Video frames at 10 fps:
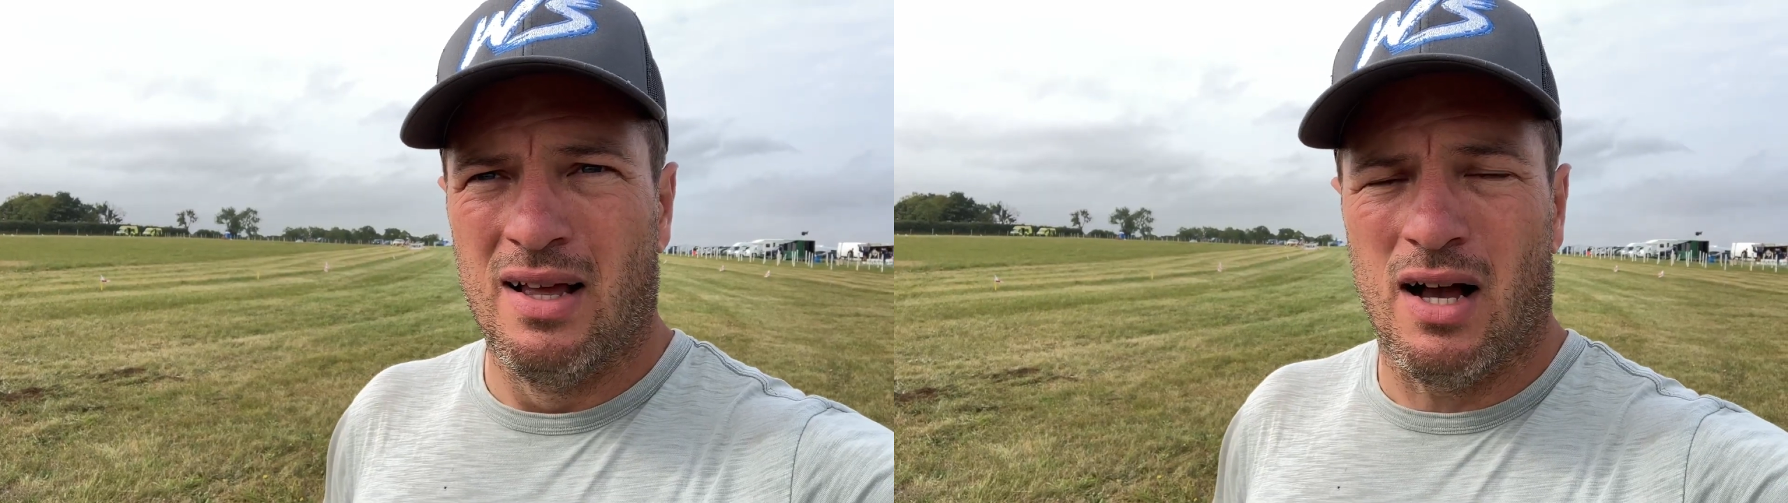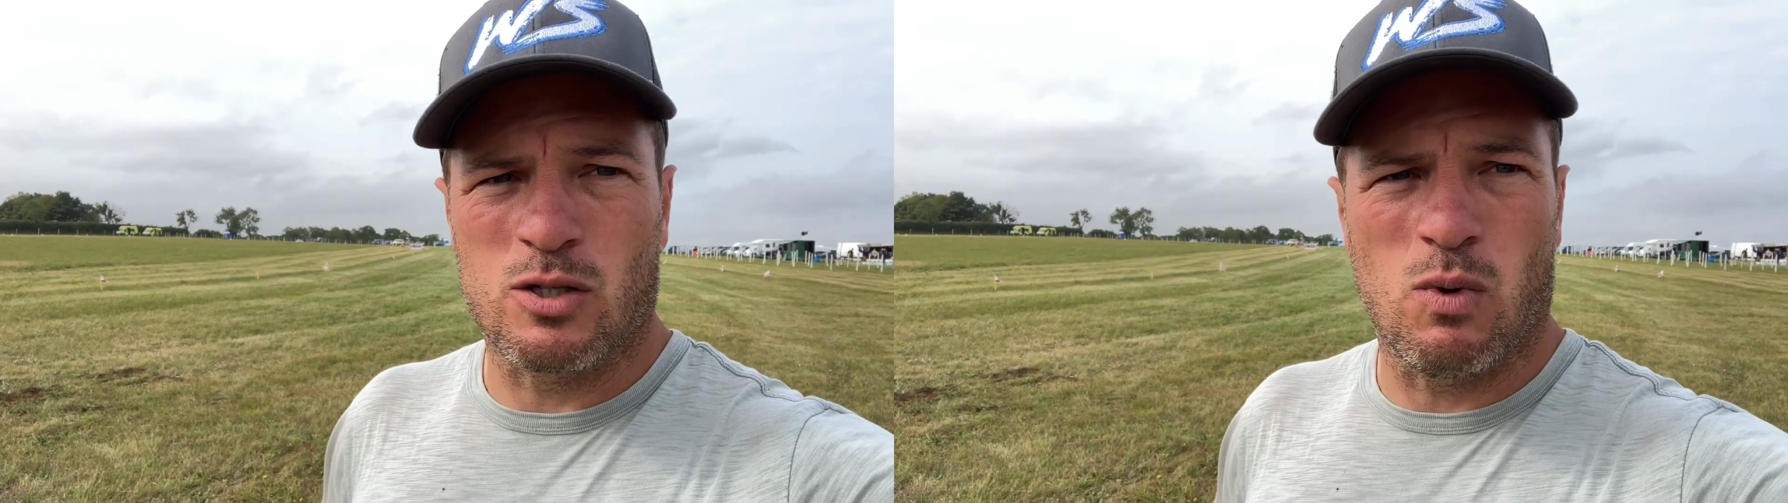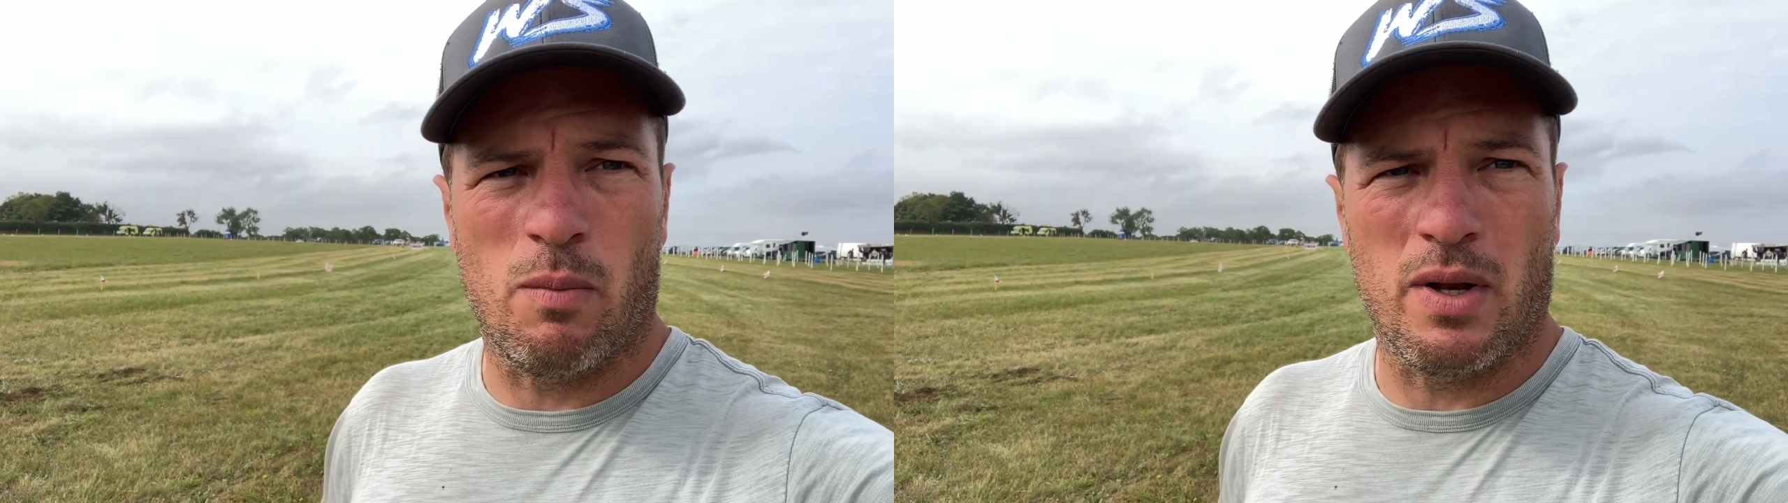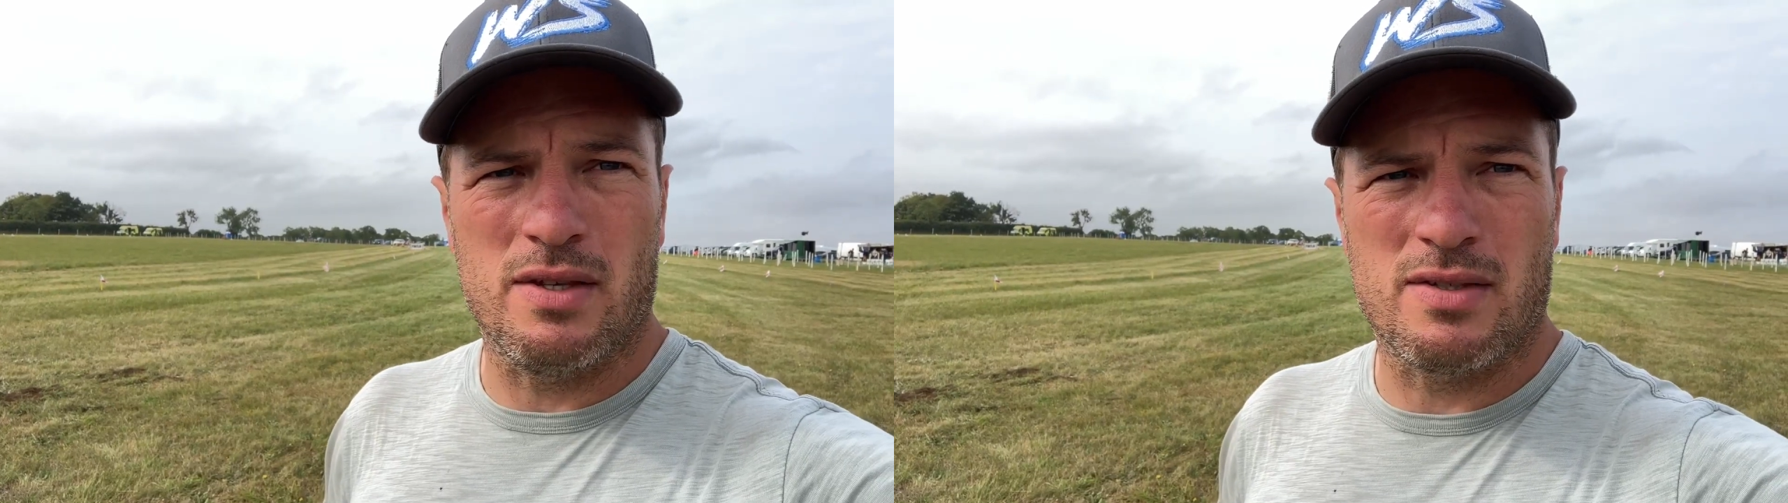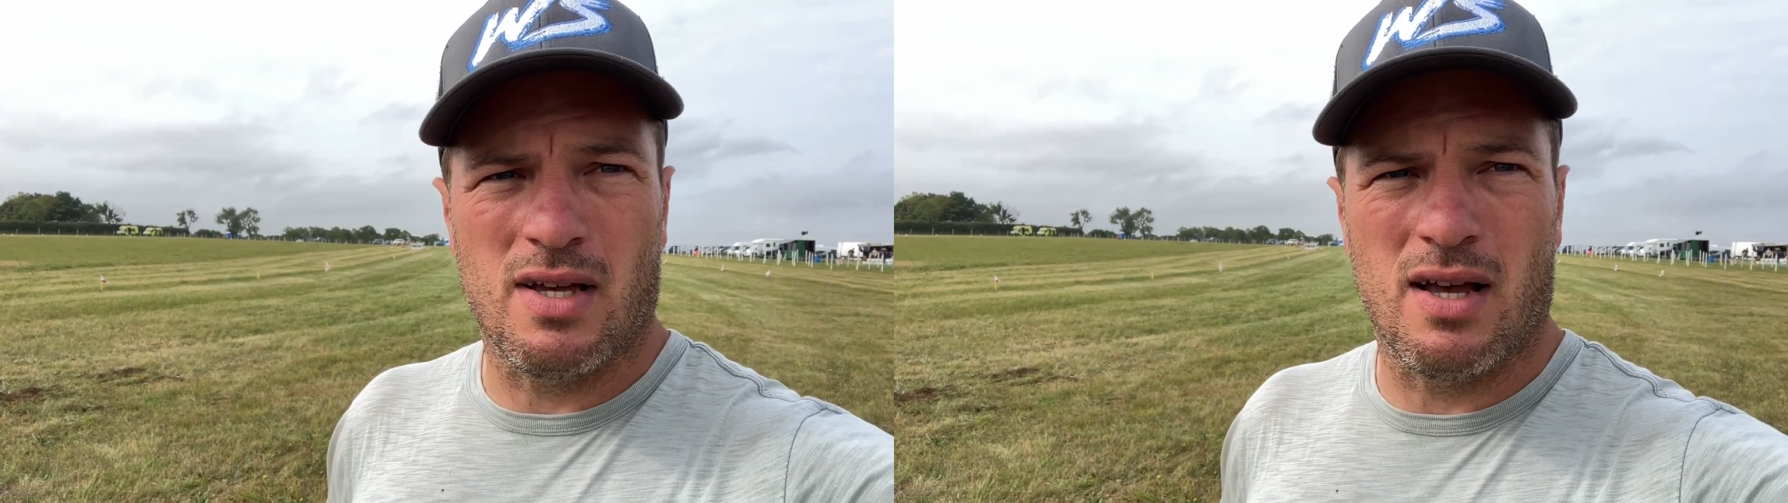us
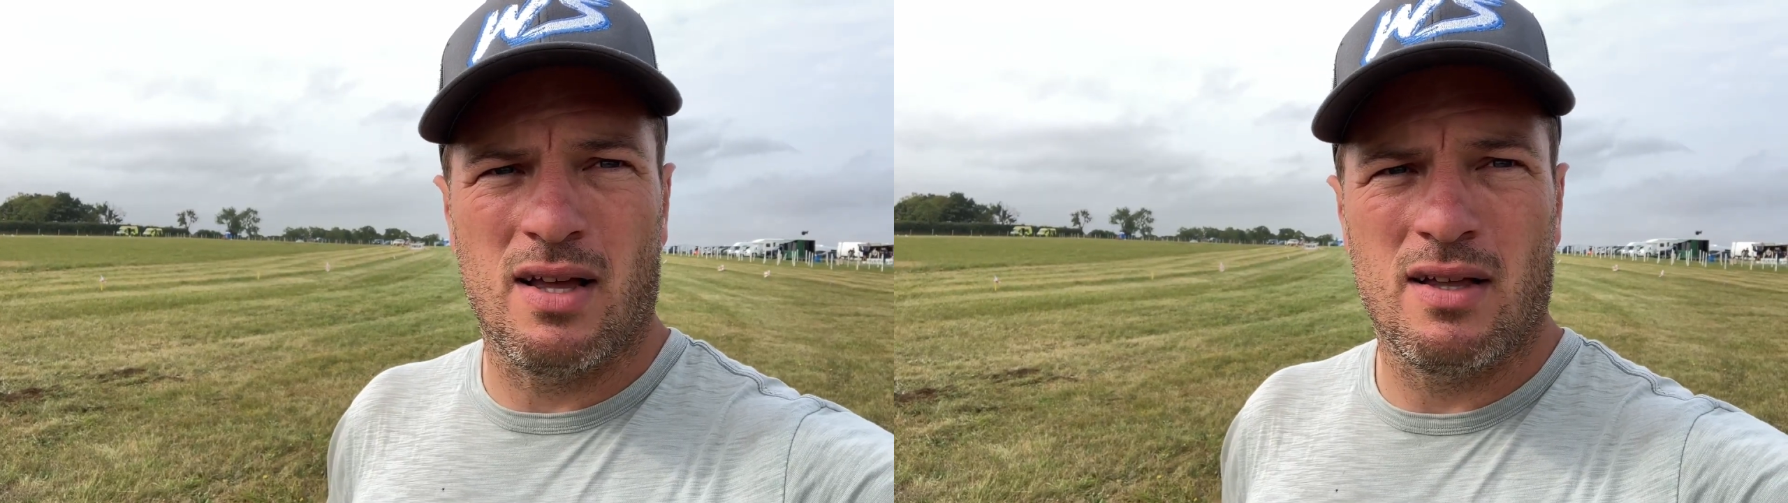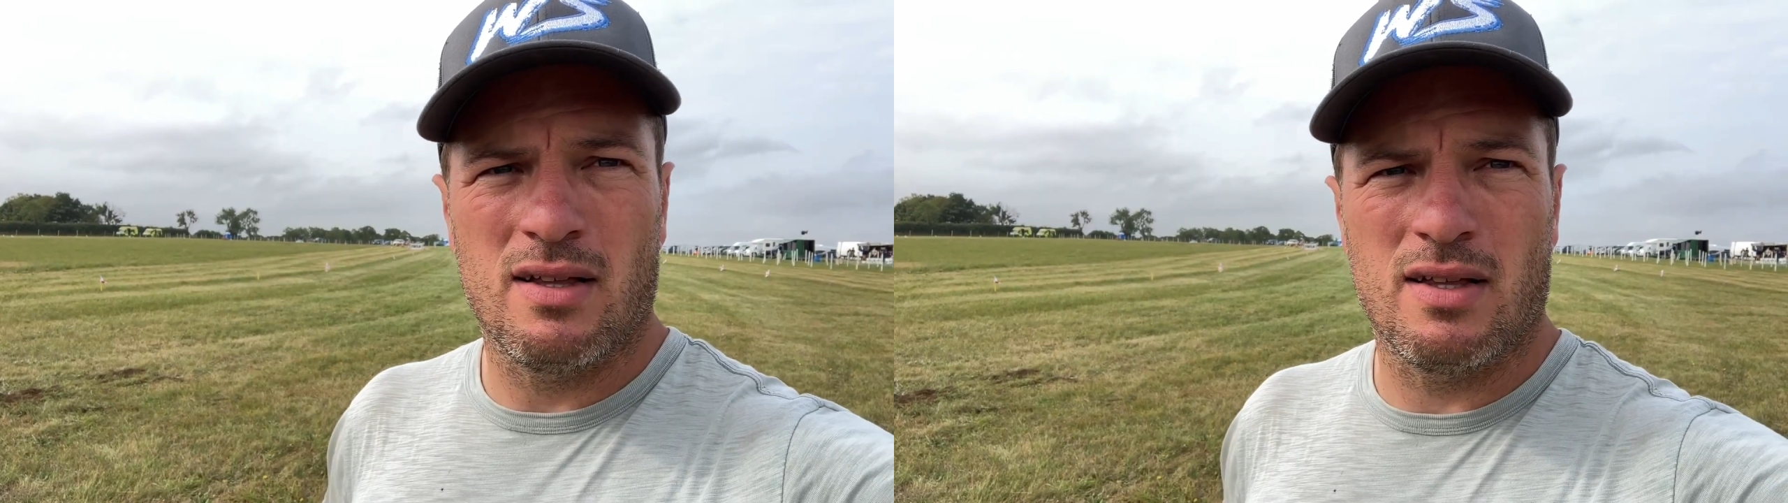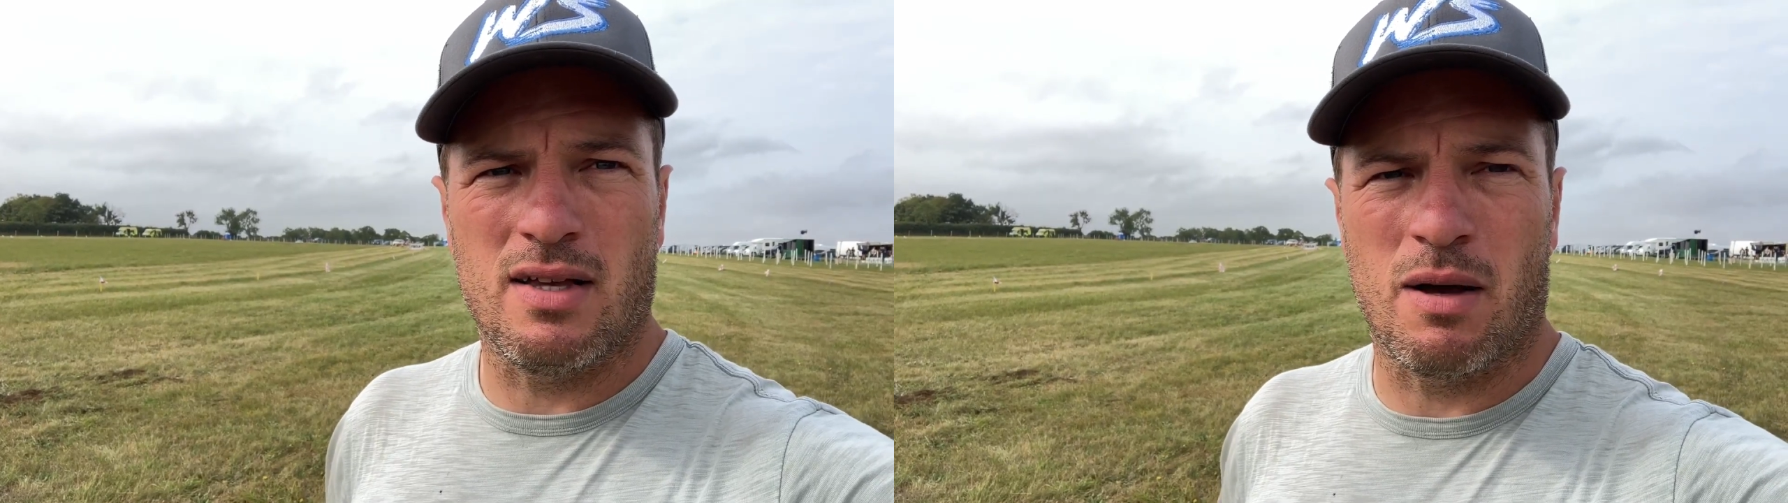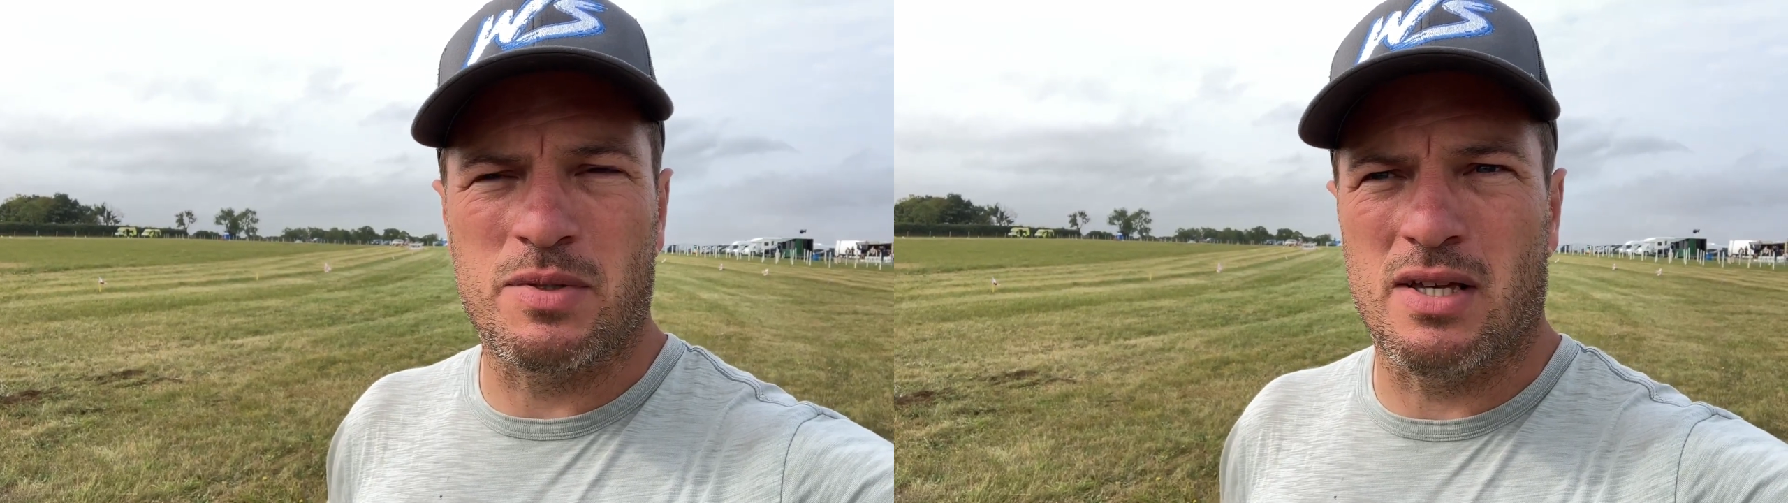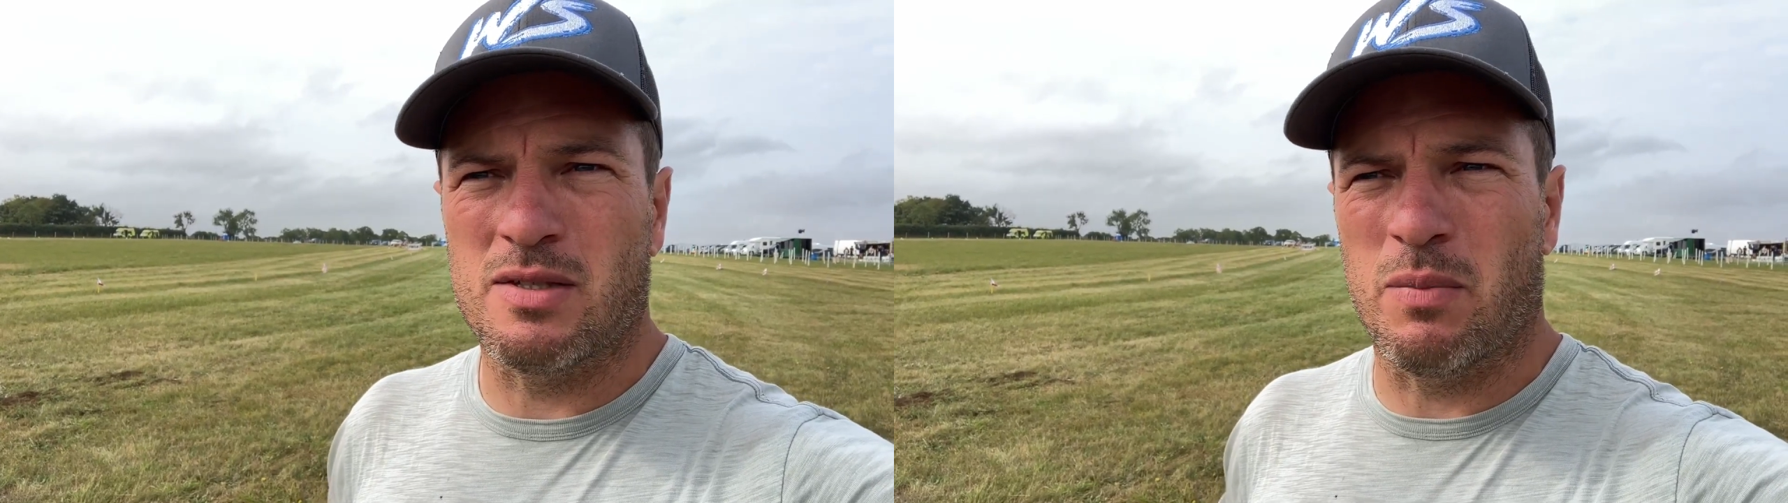wobblers, it upsets